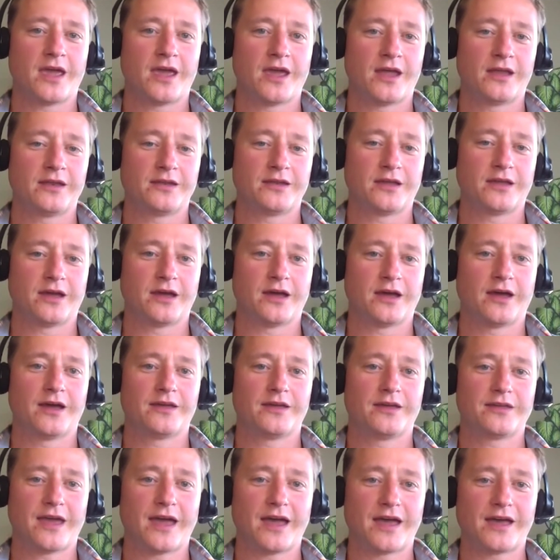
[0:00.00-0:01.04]
and
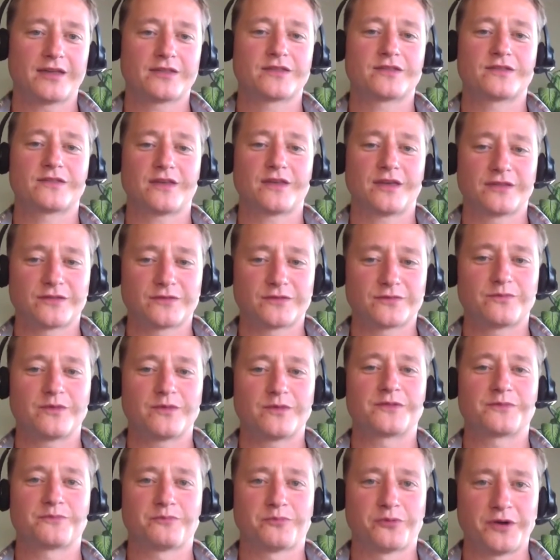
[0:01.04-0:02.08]
yeah,
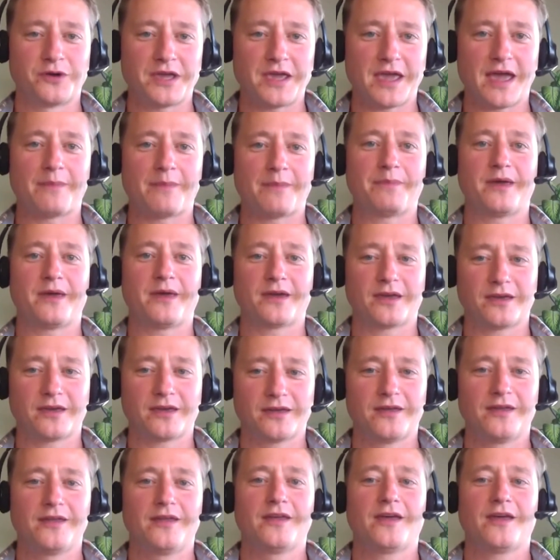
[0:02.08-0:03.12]
it's pretty epic.
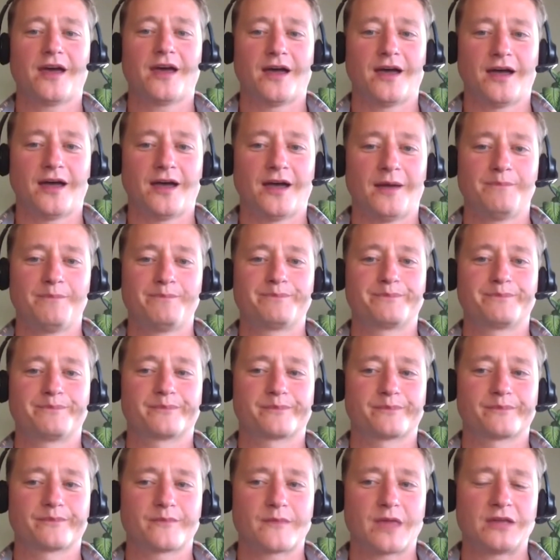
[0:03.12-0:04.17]

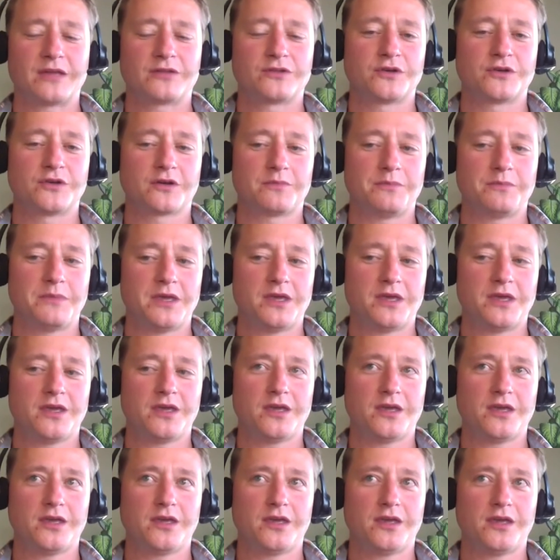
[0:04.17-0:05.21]
It took
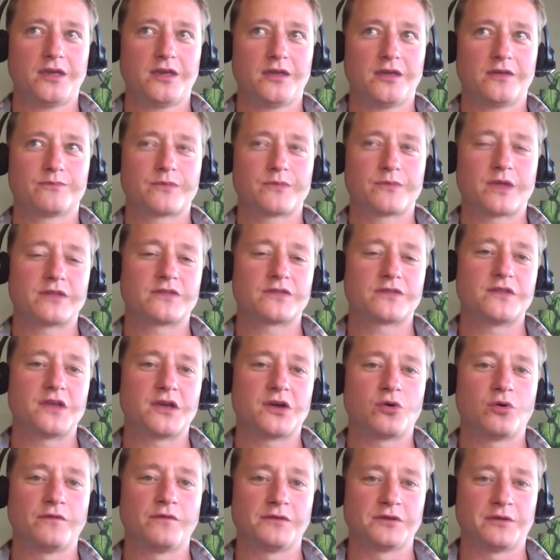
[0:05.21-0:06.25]
me. It's the
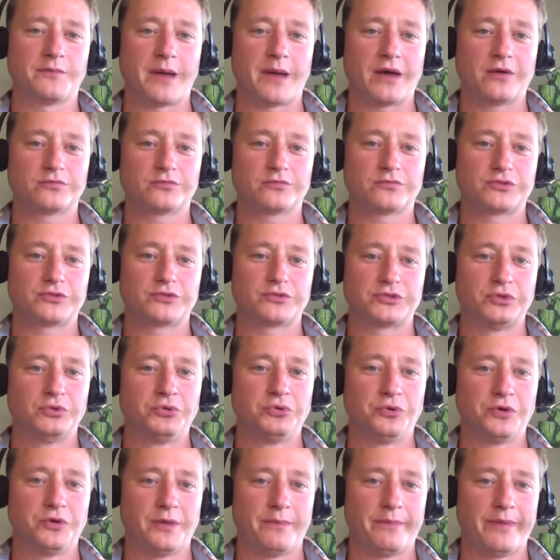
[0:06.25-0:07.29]
equivalent of about
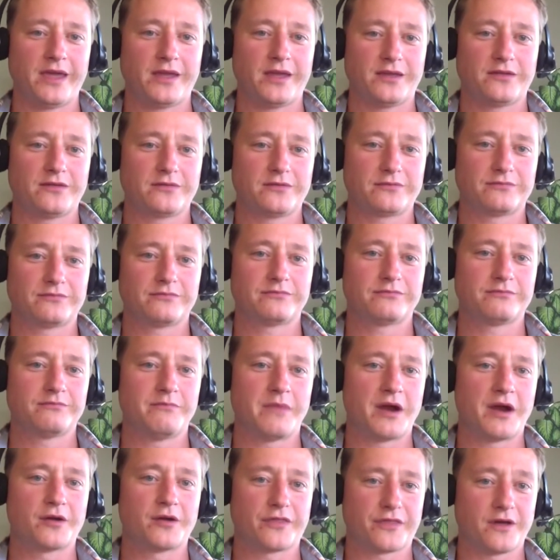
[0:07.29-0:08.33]
two and a bit
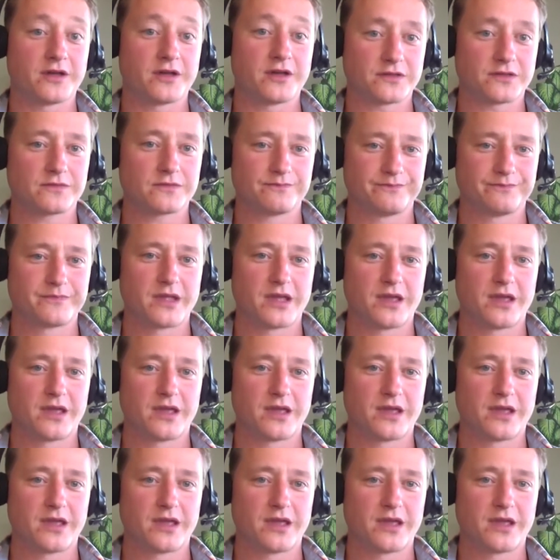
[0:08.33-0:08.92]
marathons